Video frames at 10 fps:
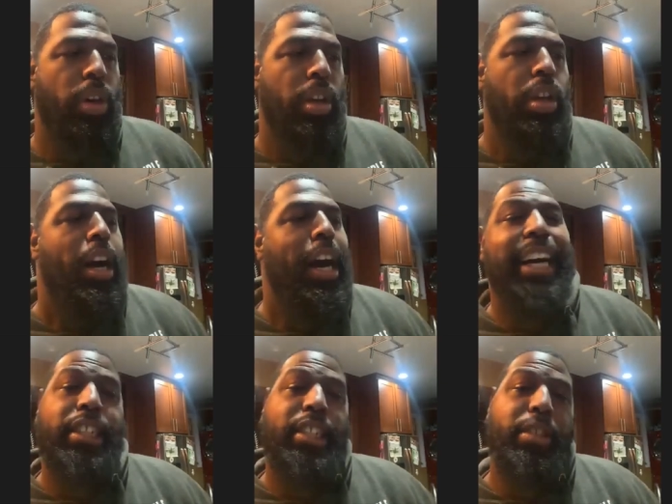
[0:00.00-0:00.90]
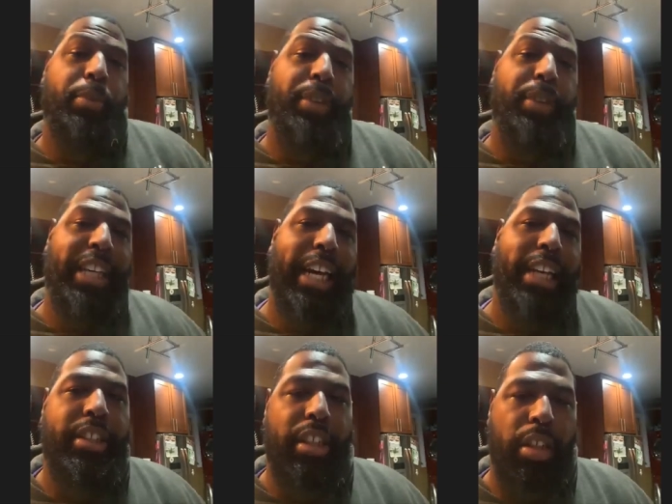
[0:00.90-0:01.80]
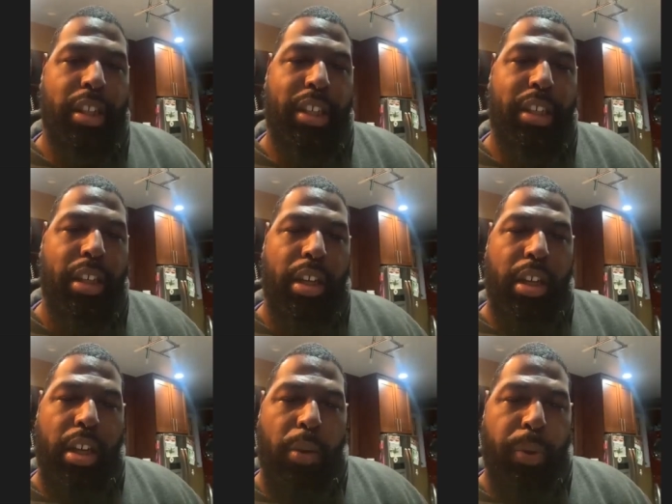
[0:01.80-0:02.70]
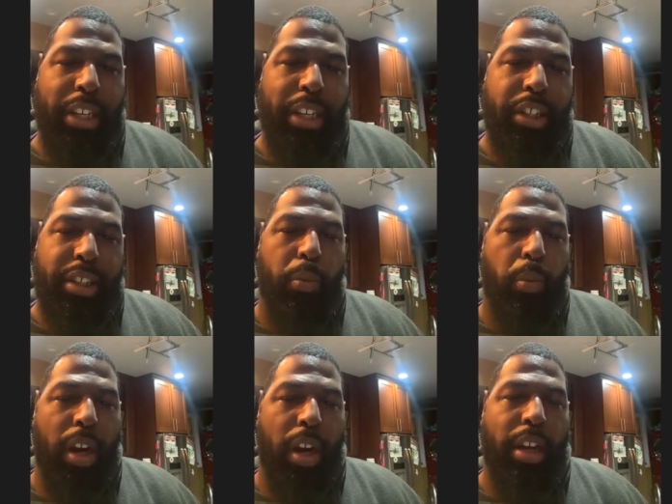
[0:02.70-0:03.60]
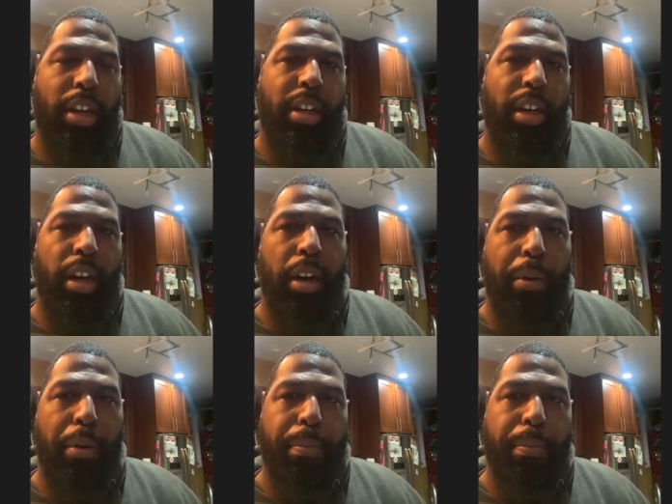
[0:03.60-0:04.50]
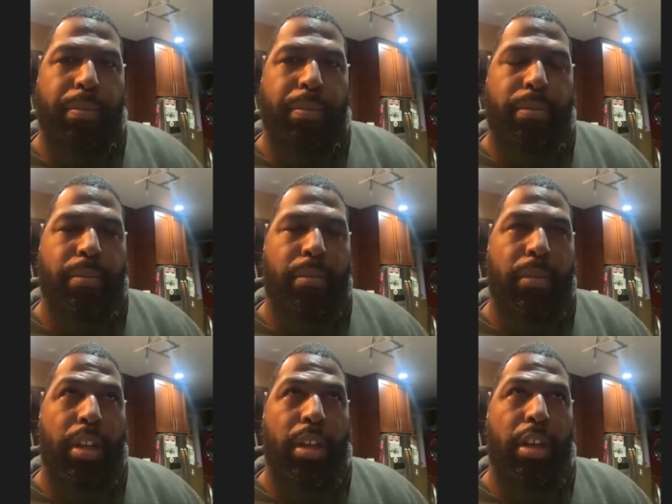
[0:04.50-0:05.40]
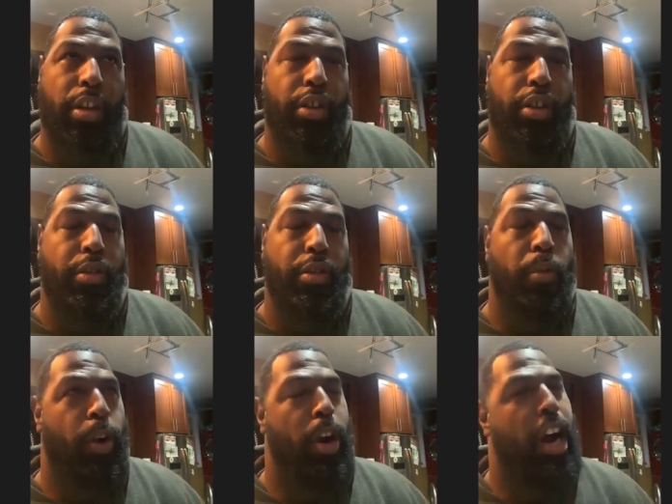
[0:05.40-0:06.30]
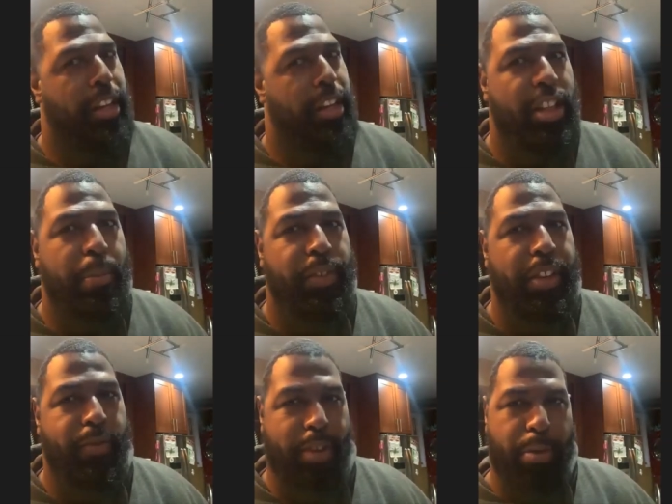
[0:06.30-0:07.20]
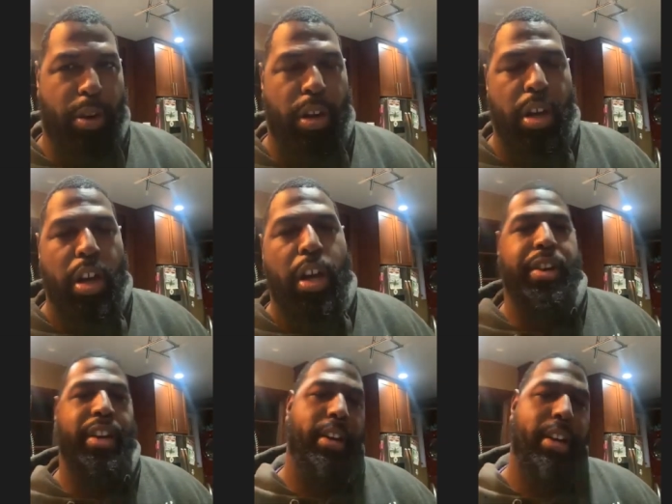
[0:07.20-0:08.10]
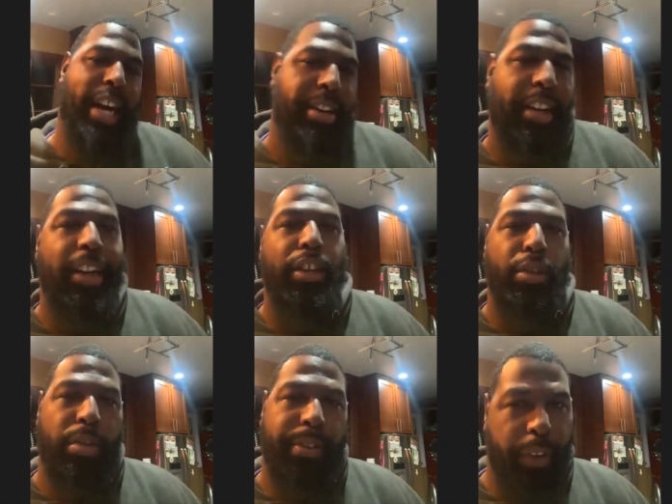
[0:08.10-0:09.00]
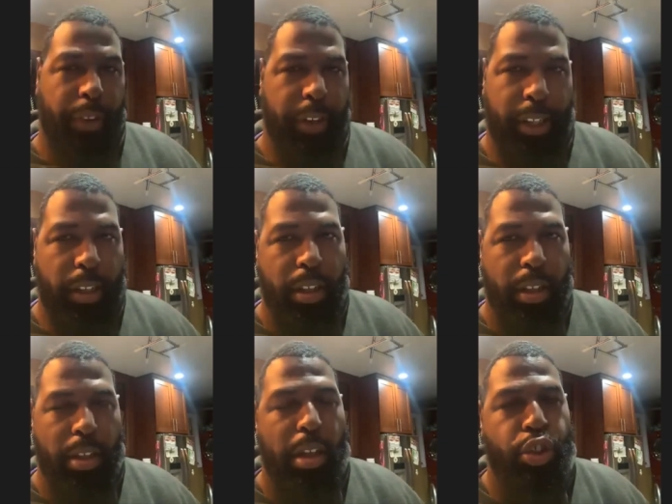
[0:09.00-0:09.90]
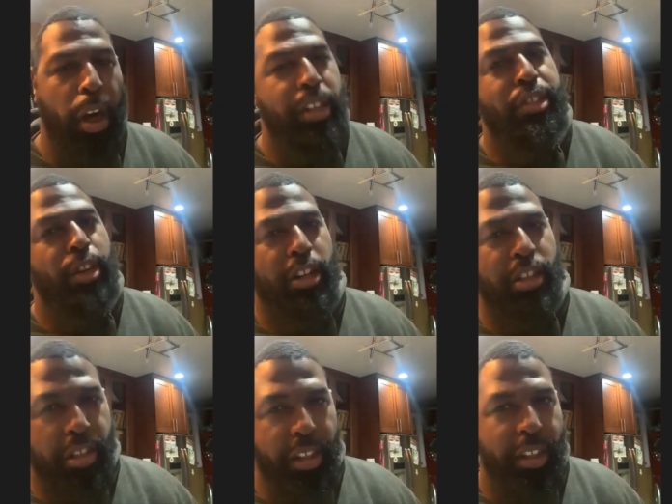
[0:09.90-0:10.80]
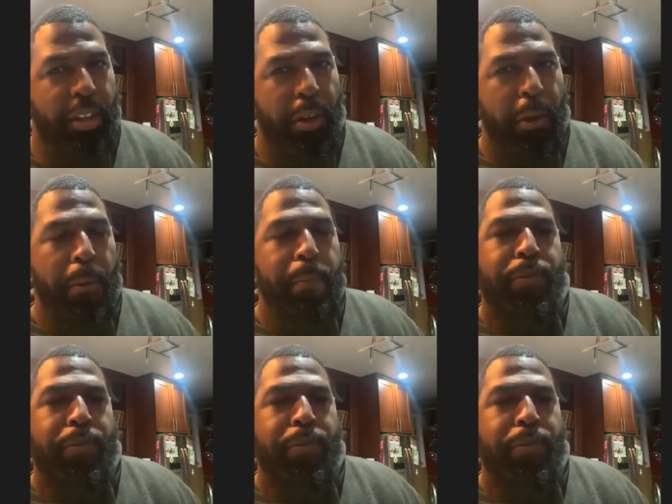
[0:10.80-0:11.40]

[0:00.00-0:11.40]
Oh, I actually we actually did a cookie we actually did one um, for our holiday cookie box for November. We did I did a gluten free chocolate star cookie,